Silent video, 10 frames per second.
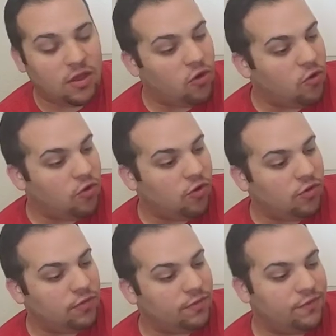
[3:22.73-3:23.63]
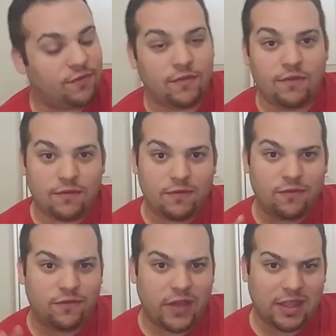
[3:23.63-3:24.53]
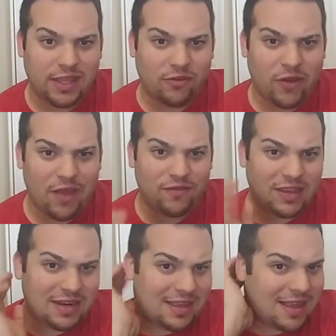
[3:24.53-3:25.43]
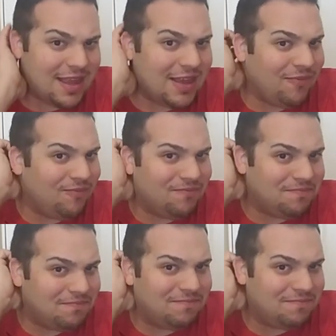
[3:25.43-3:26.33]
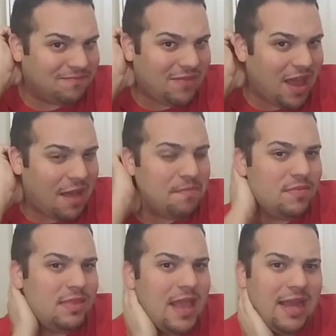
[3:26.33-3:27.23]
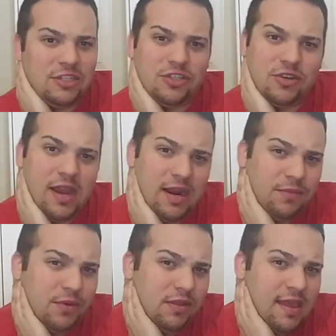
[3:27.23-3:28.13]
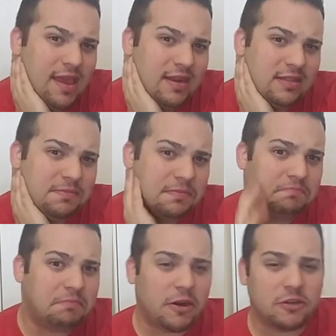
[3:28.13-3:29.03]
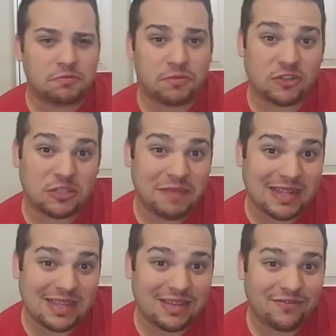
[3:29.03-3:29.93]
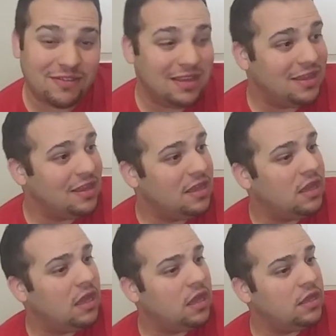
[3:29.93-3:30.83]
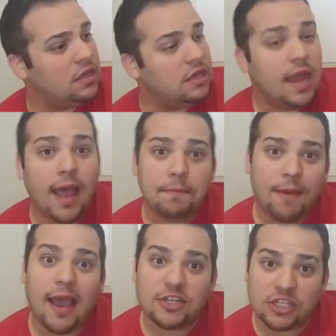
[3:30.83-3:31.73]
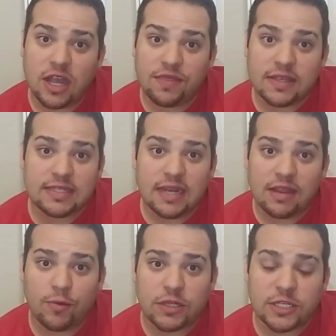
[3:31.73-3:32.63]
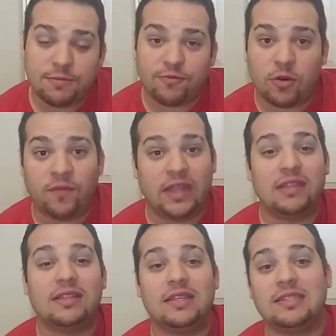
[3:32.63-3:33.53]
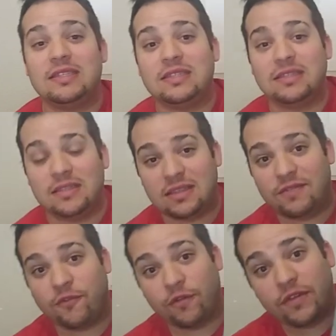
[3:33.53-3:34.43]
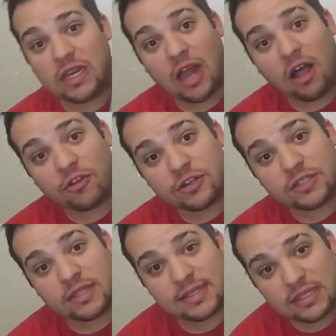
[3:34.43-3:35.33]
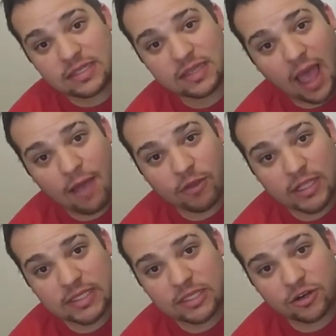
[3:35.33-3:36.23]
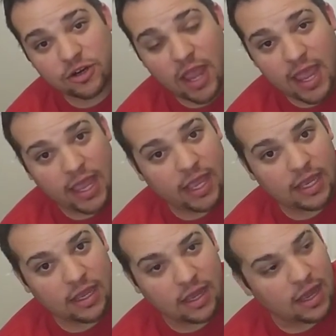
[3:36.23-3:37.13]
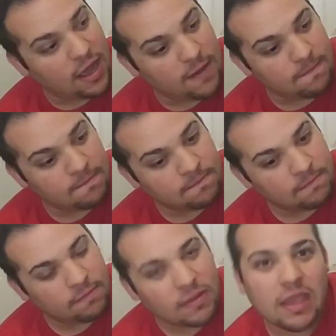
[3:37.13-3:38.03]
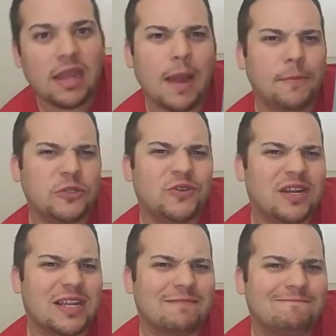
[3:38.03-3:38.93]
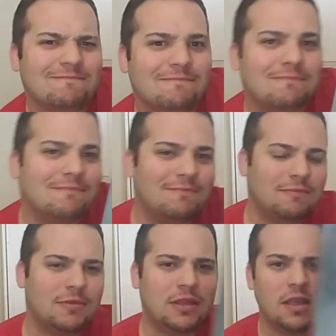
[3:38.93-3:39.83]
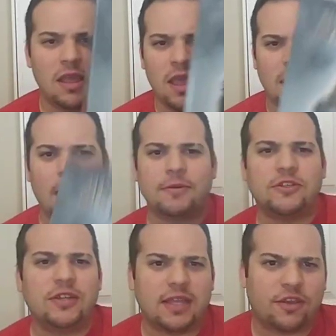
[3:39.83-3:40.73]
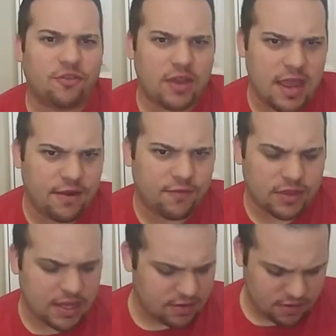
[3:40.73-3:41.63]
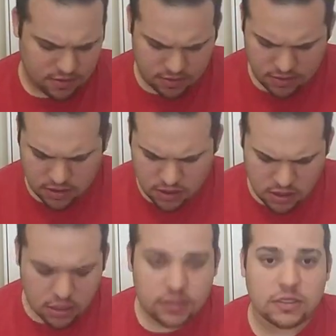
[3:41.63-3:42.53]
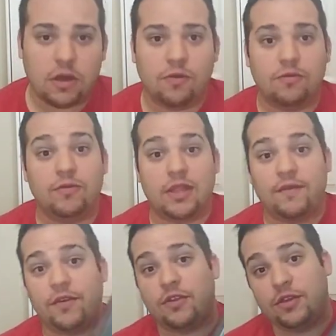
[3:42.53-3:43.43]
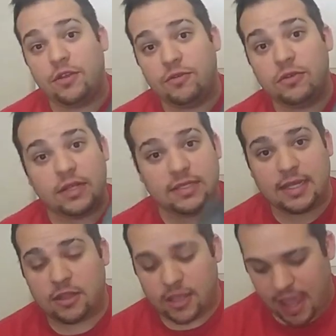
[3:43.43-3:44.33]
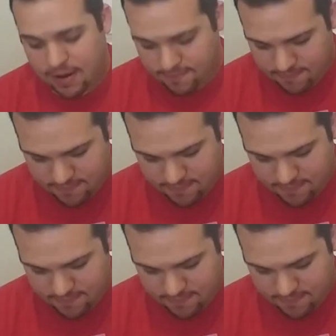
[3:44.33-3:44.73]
whole finely crafted, I'm not sure how to put that into better perspective. Not bashing on this in any way, shape, or form. If anything, this is, for $50, this I would consider an opportunity. An opportunity to get creative with it. So, without further ado, let's take a look at it.